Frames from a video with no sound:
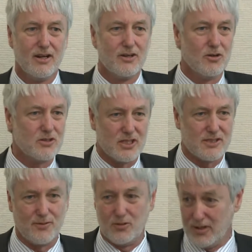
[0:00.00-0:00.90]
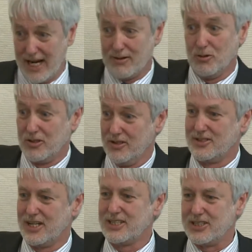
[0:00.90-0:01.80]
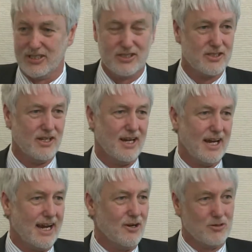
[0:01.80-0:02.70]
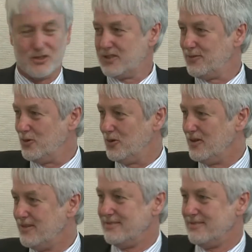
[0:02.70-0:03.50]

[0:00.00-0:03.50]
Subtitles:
not just for our organisations and not just for